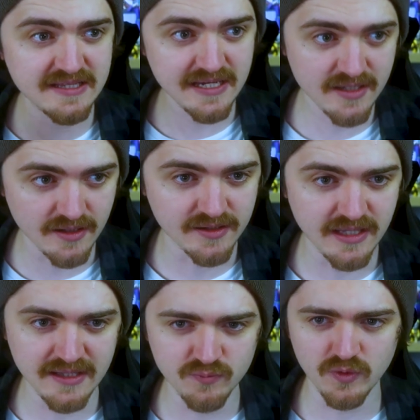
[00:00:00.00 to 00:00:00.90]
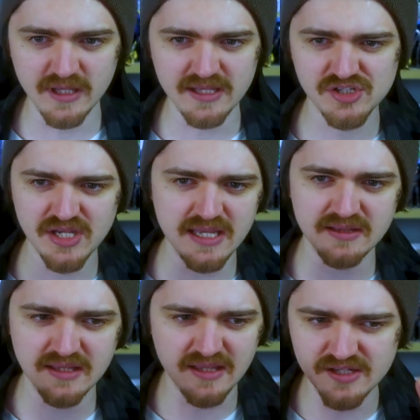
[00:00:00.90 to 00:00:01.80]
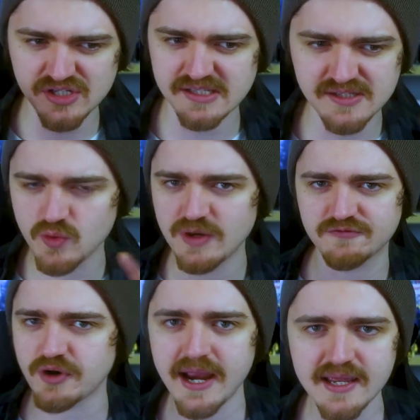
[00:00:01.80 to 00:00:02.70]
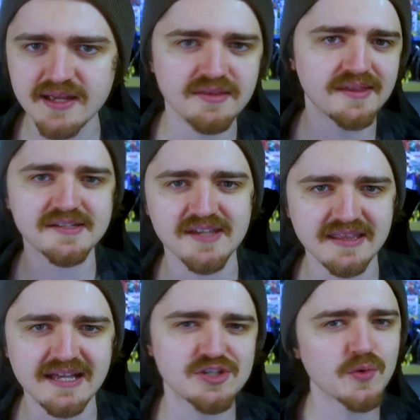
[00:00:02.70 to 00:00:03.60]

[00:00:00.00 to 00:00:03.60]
he didn't, then is she, is she still with Ray and things like that?